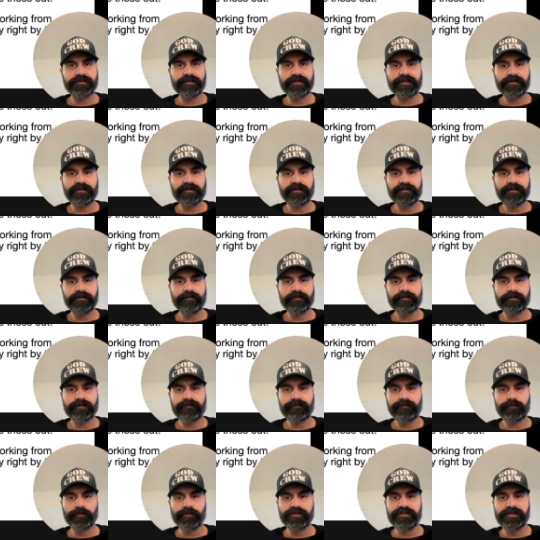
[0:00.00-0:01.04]
of the
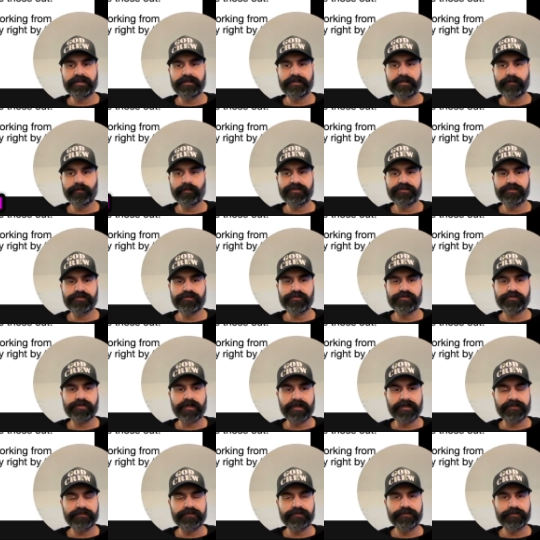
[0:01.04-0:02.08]
fluid area, once you
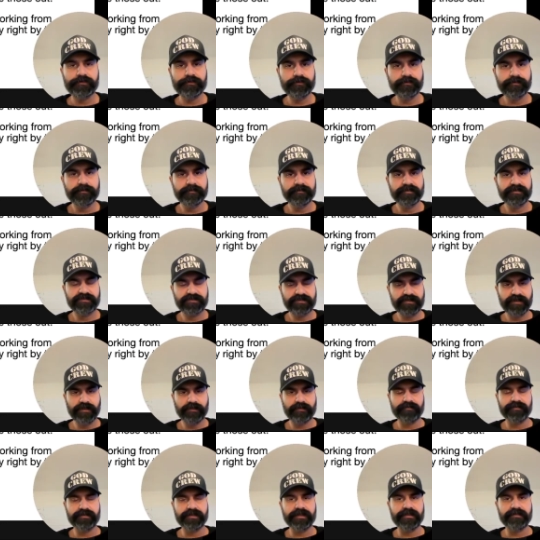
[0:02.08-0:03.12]
start to see
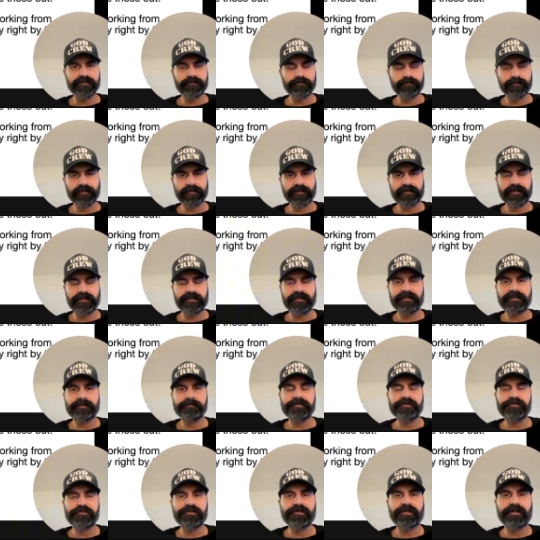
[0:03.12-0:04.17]
all of that, again, like I
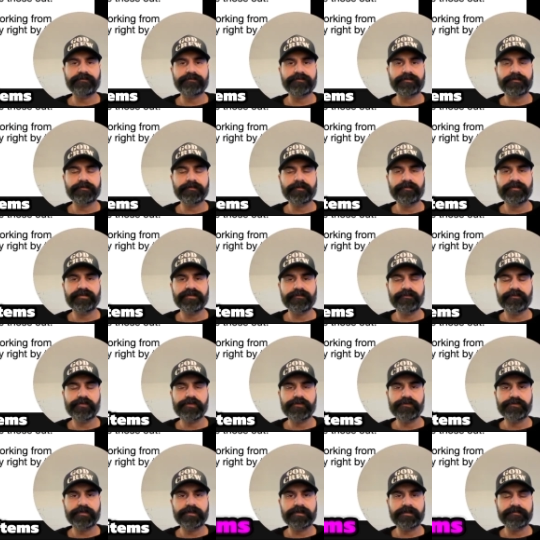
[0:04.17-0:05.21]
mentioned, after moving the
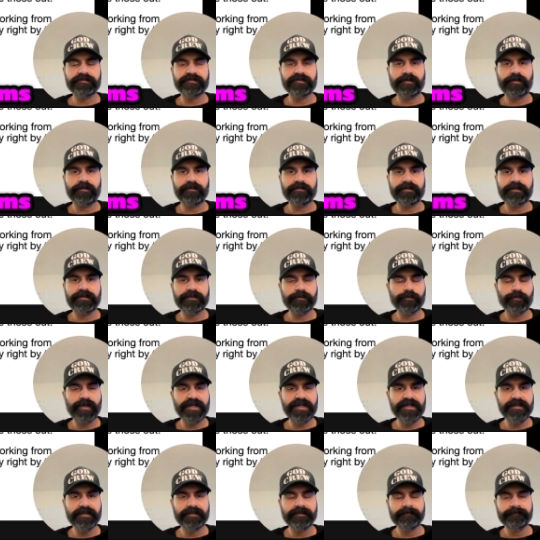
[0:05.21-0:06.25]
furniture items in the
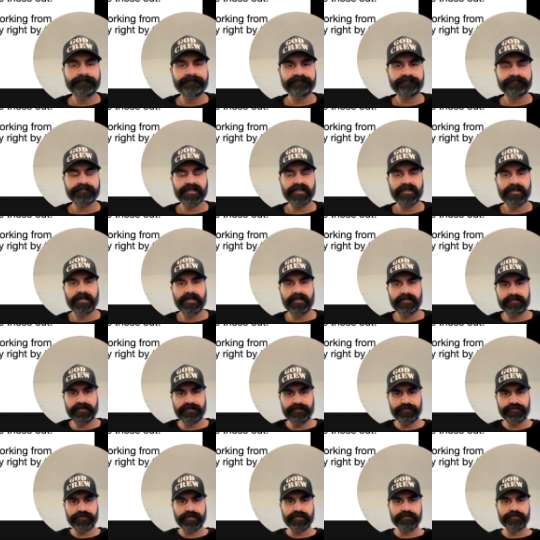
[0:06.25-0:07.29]
way, then
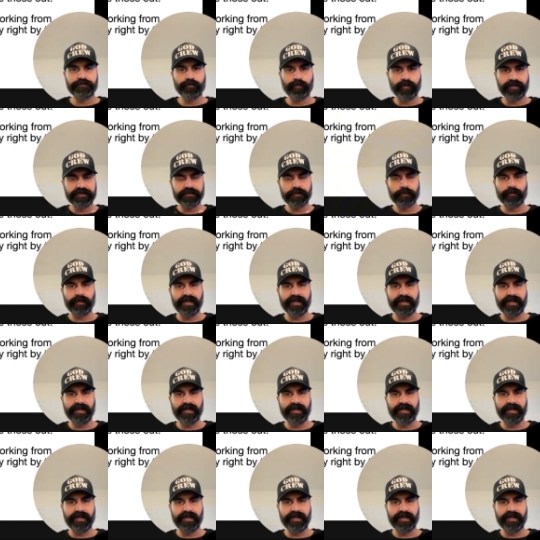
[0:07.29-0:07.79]
you start to work your